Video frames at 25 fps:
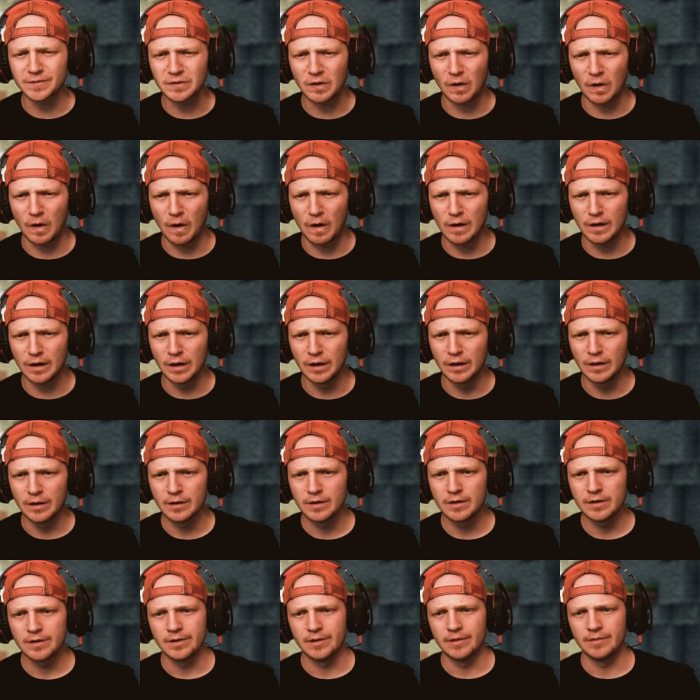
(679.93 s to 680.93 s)
dog.
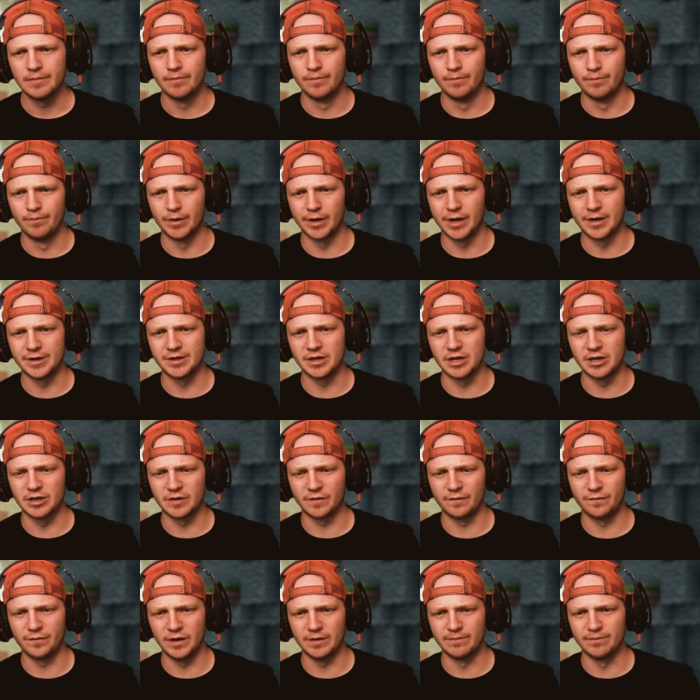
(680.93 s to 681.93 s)
But I did it
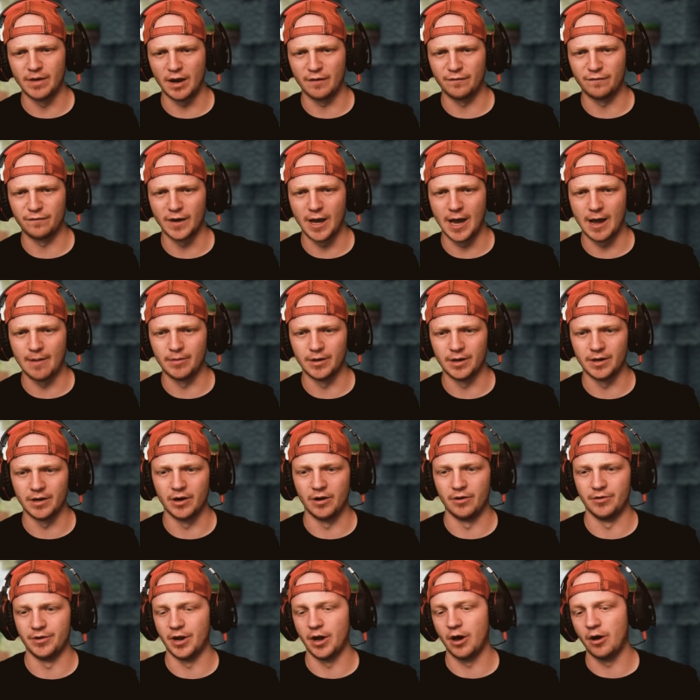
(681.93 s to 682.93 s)
to feed my family.
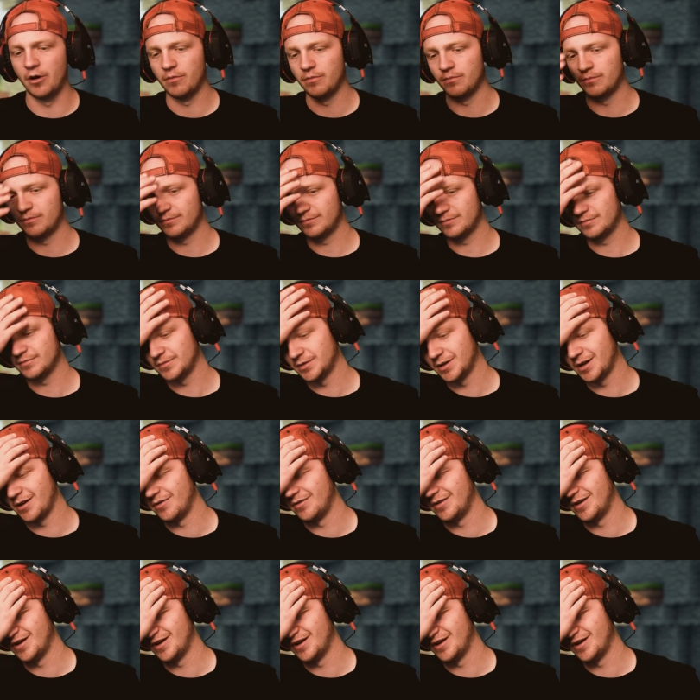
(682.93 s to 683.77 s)
Oh no. Oh